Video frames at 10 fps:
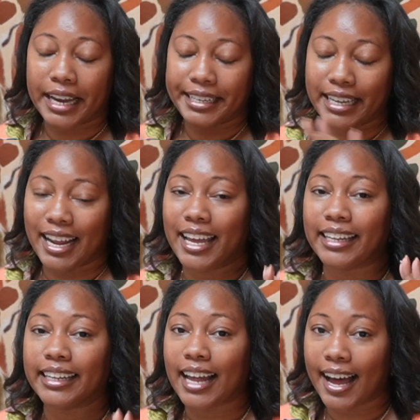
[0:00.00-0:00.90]
I did a
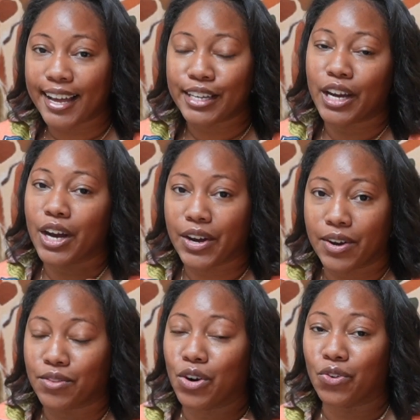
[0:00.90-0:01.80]
lot
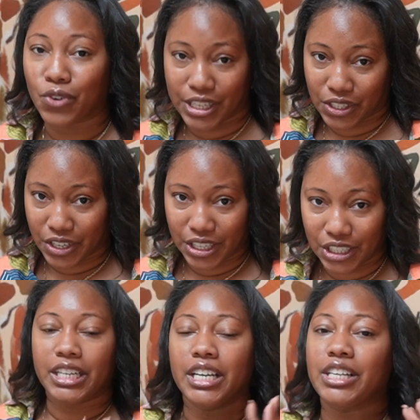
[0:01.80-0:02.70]
of research.